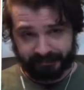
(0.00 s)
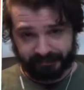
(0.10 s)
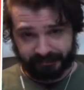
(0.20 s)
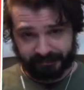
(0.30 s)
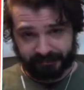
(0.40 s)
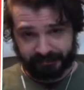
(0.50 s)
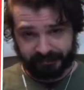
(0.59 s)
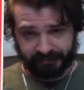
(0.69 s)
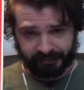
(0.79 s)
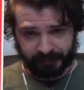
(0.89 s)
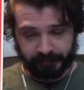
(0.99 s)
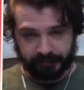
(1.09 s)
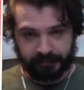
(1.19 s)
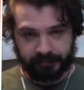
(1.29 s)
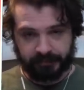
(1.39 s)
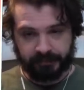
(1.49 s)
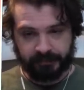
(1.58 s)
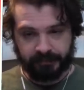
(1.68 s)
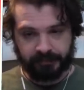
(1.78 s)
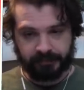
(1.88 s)

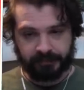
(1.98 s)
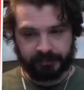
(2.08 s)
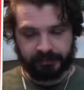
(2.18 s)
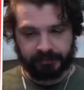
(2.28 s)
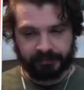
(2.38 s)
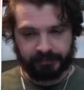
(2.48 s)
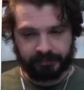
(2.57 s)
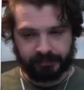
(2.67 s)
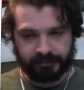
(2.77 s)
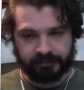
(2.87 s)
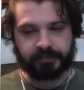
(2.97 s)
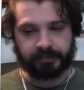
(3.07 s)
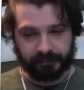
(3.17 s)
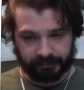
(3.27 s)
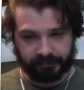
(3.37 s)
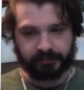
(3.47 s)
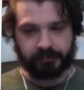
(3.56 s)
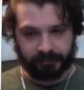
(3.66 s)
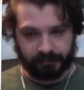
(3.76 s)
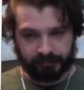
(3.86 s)

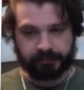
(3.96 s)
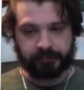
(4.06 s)
The person shown says nothing.